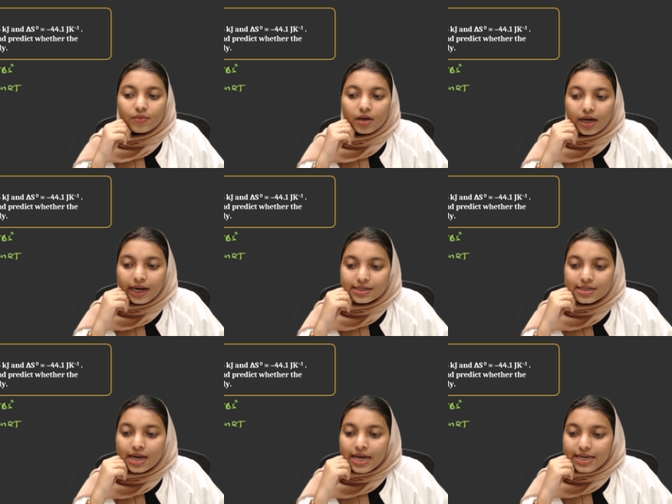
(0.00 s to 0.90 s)

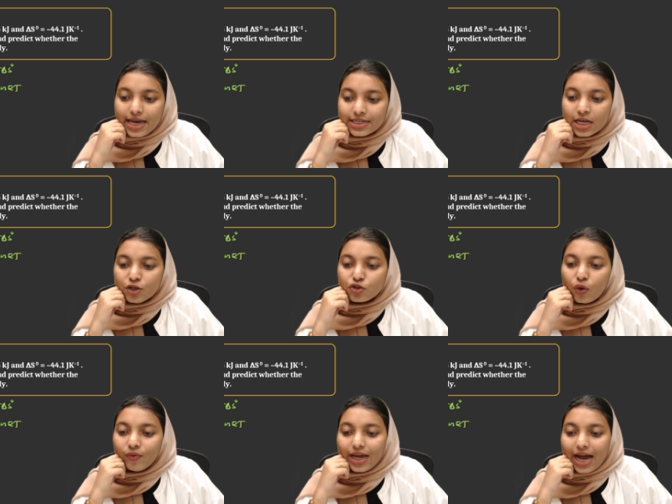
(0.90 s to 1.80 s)
Correct? Yes.
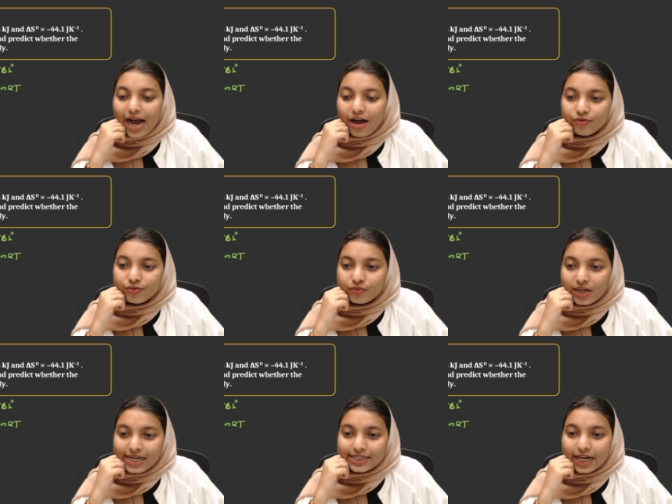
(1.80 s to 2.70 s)
So we have
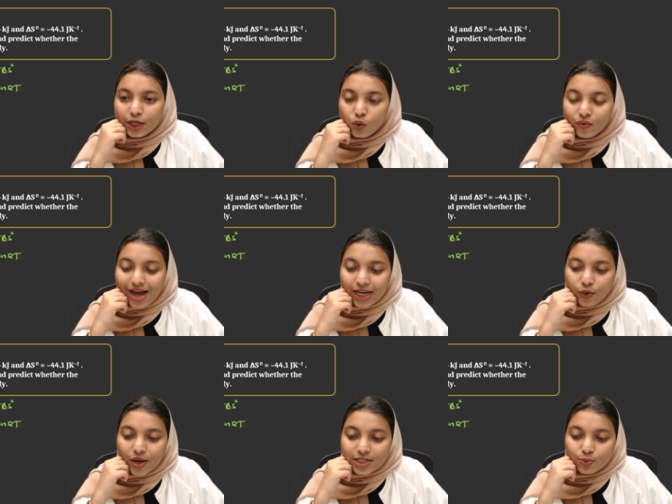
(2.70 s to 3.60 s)
delta U
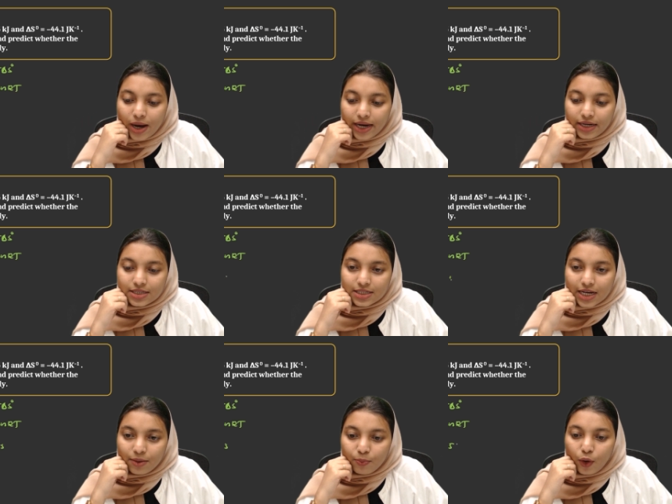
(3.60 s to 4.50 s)
value as minus
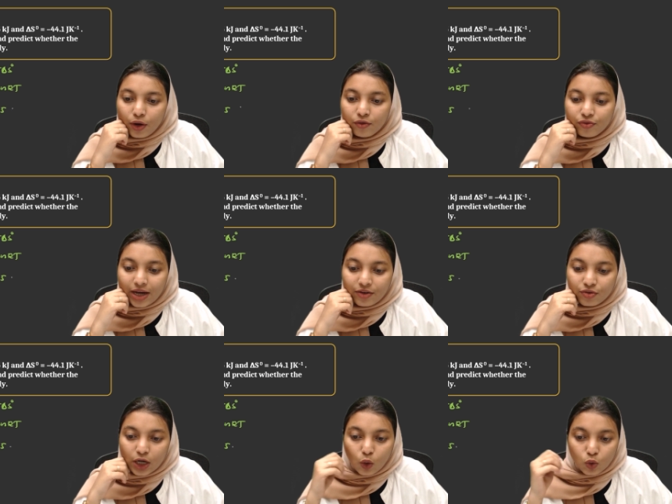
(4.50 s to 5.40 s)
10.5
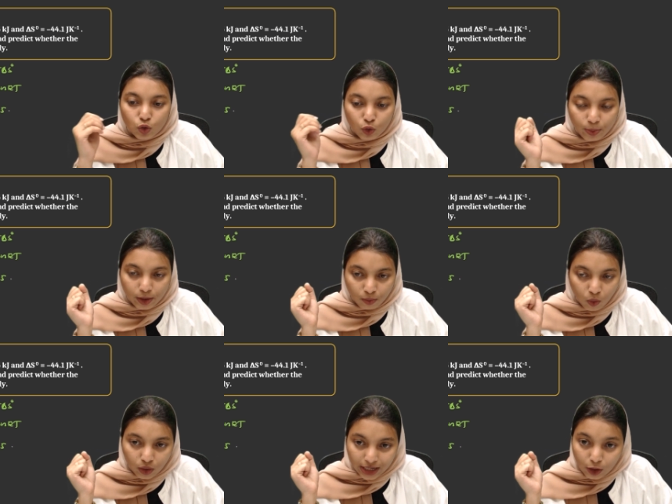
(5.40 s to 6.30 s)
kilojoule per
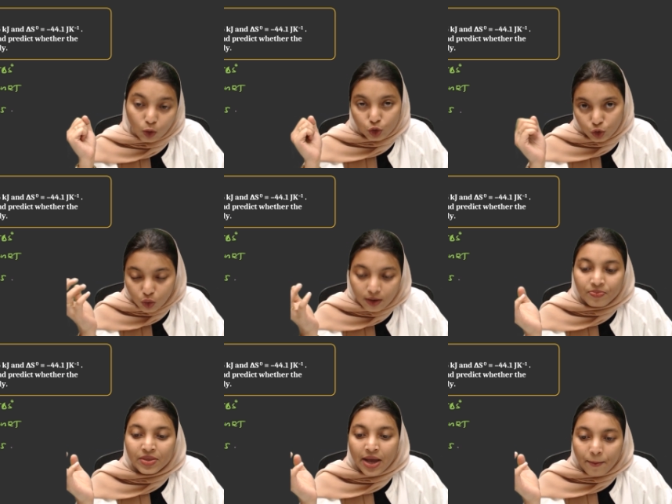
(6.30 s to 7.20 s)
mole. Kilojoule
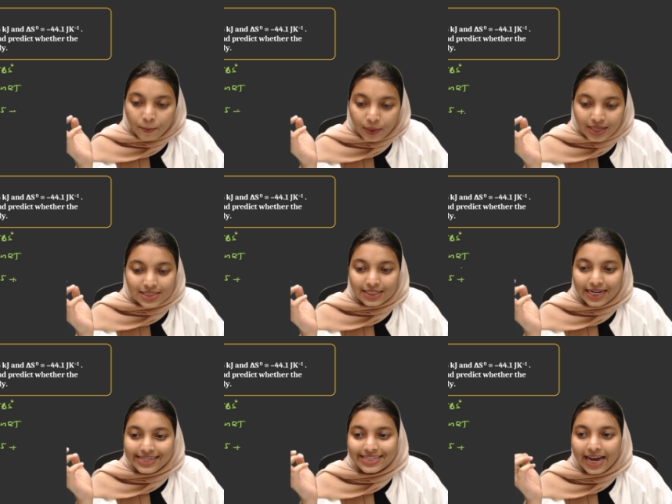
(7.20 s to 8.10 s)
plus
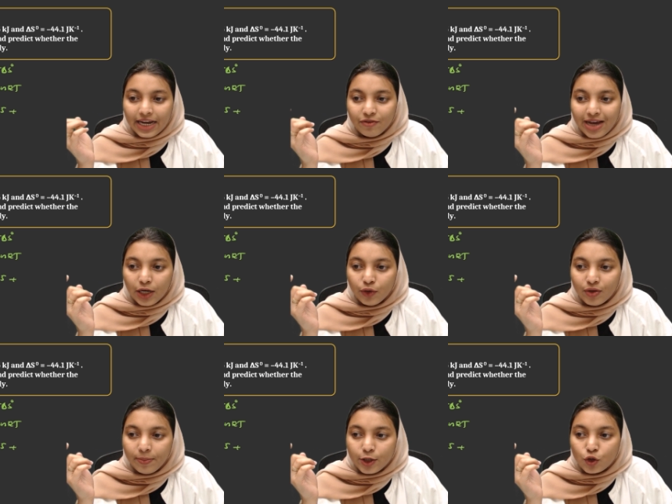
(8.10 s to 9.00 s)
delta N value
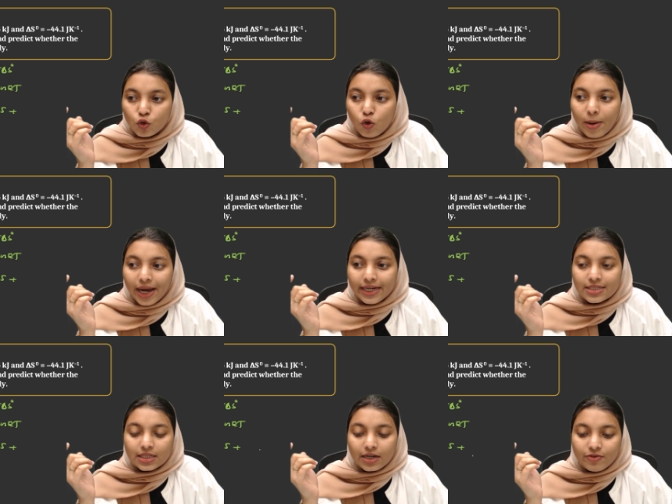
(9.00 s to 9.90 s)
will be 2
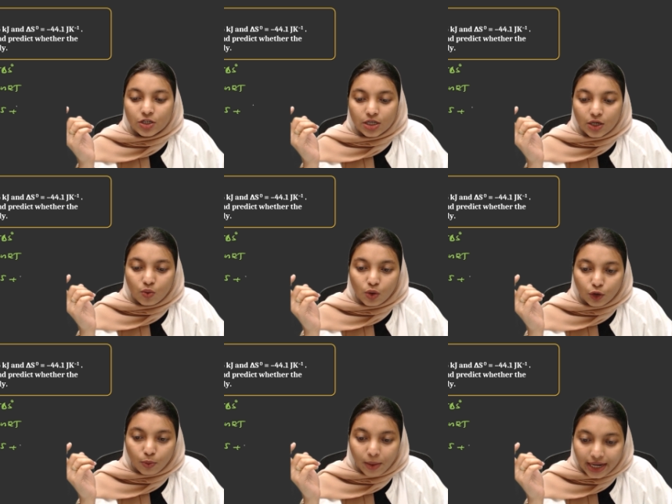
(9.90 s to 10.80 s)
minus 3, which is equal
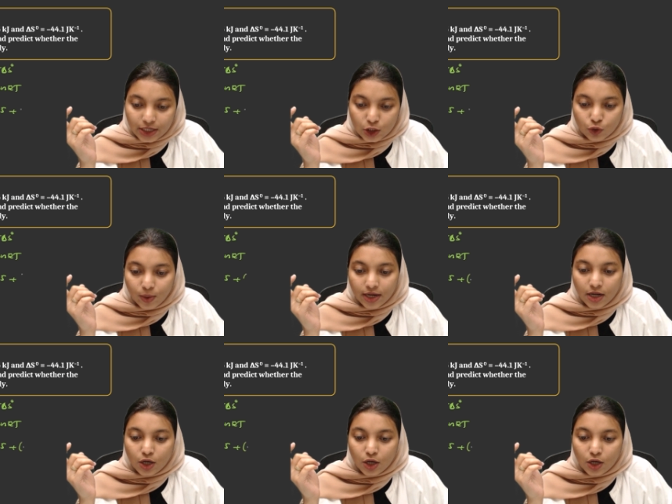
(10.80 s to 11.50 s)
to minus 1.